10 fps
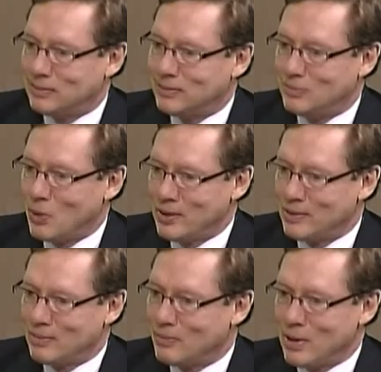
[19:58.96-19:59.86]

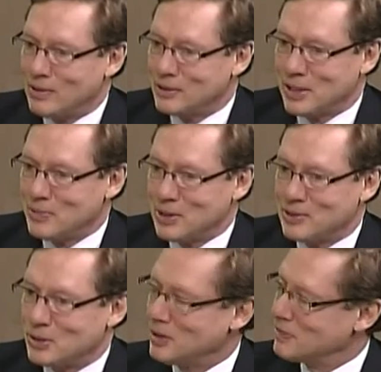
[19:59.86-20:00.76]
what are some of the
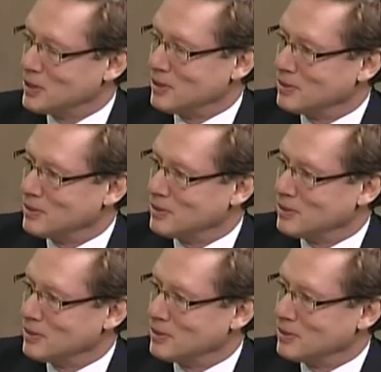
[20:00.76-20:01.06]
services,